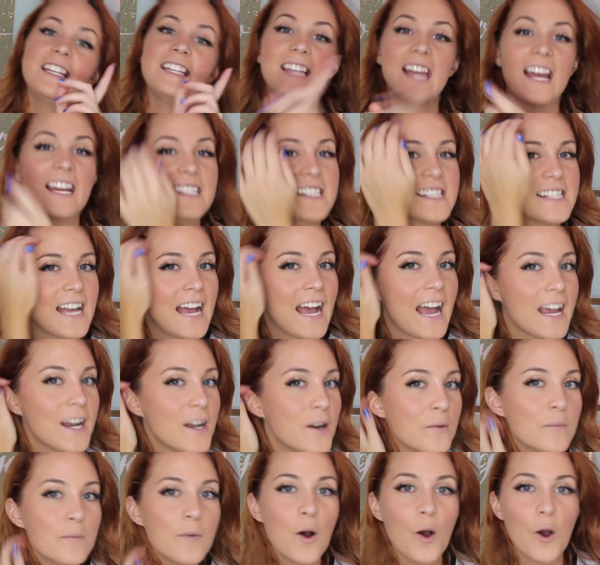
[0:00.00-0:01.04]
next
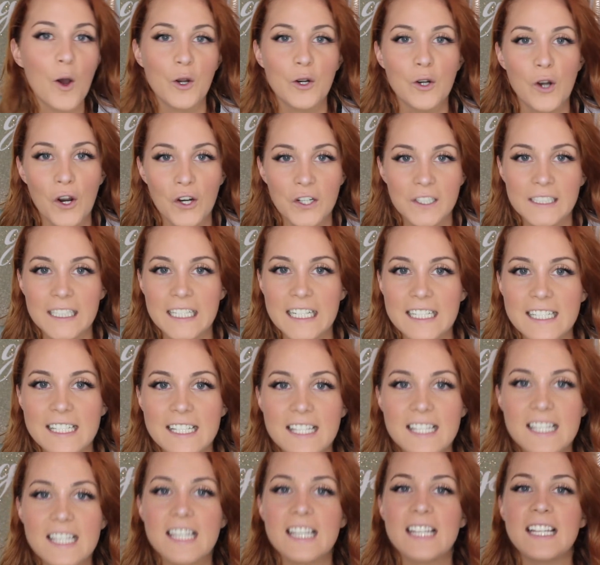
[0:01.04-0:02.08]
item on our
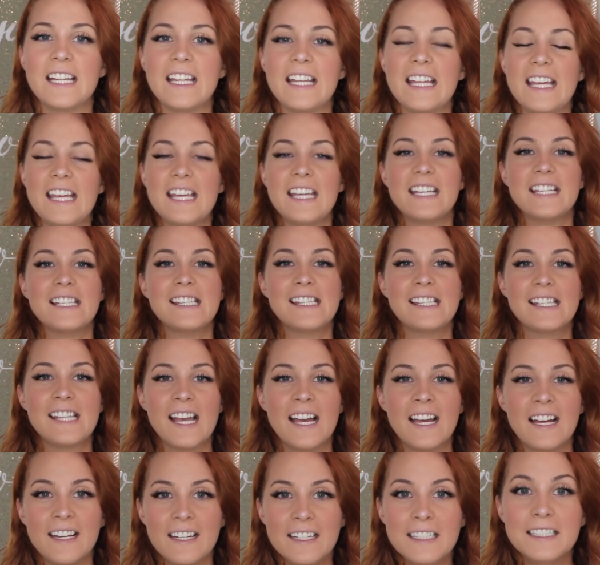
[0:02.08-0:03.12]
list is
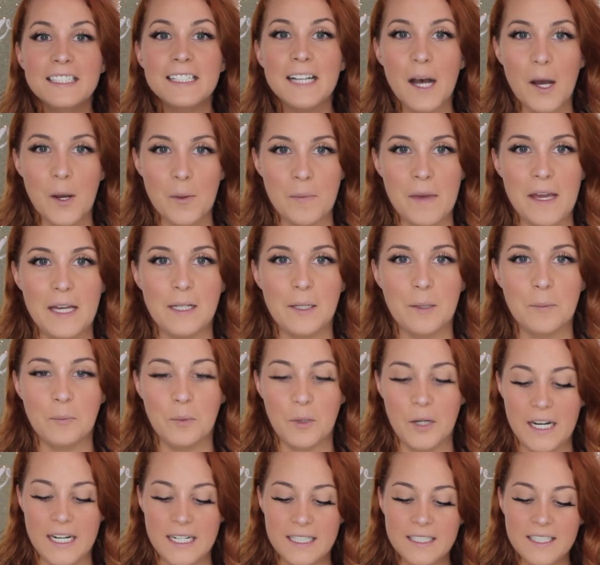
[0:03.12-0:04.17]
a makeup
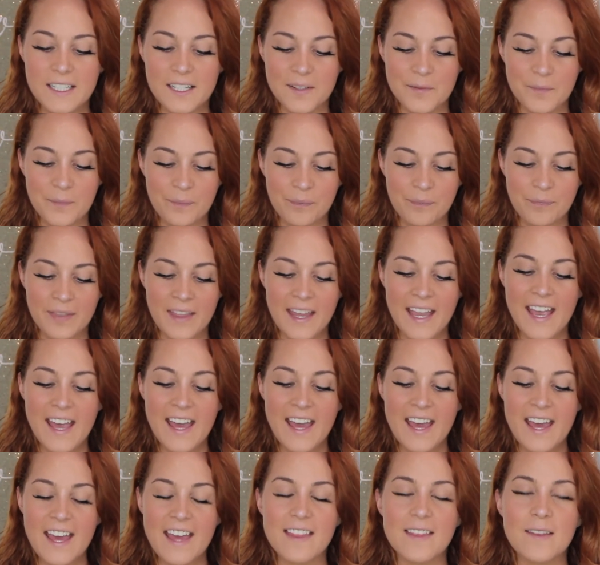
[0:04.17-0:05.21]
brand.
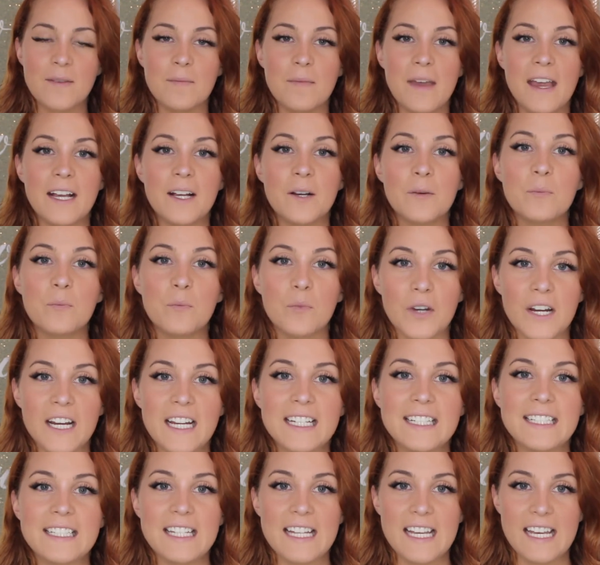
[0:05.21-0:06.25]
The makeup
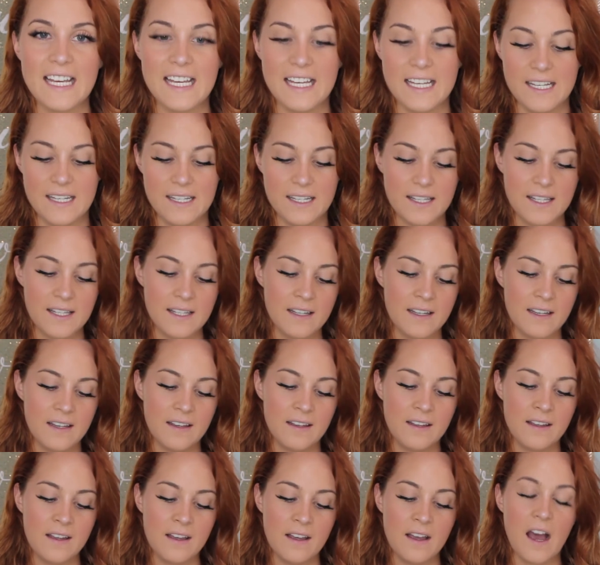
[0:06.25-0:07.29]
brand is,
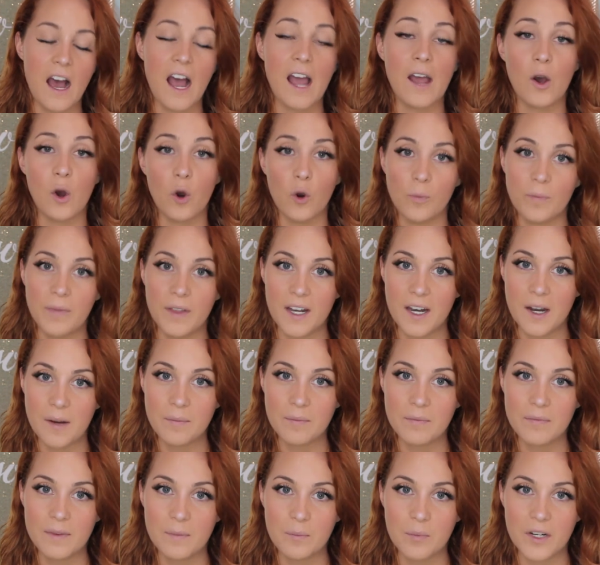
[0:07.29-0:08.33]
I hope that
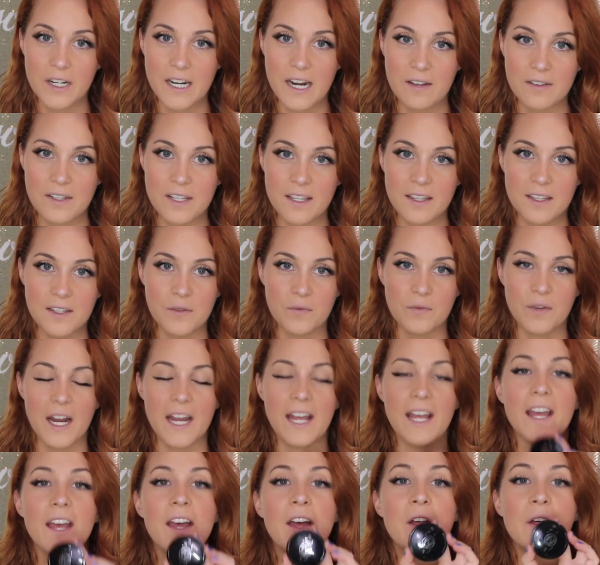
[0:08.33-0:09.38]
I'm pronouncing this
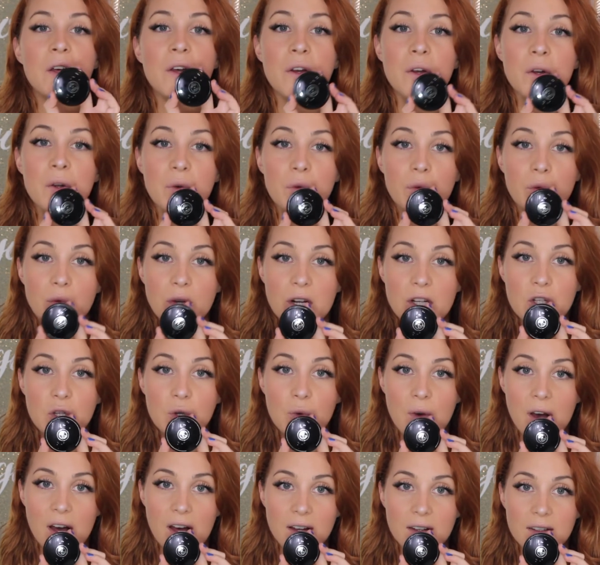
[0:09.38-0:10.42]
right,
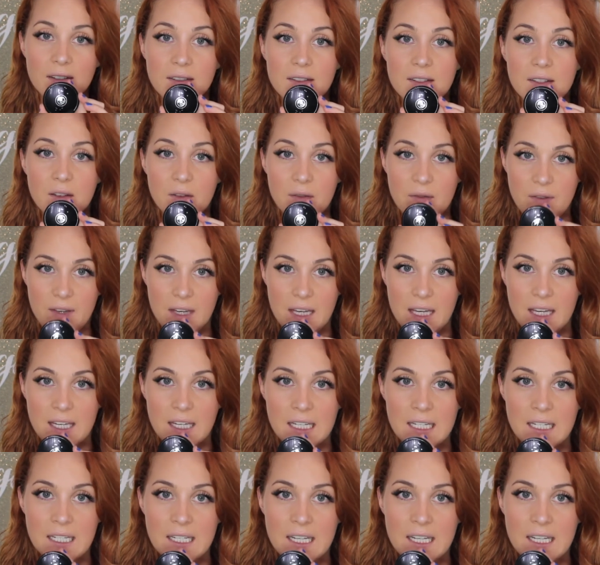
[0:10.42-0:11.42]
Rituel de Fille.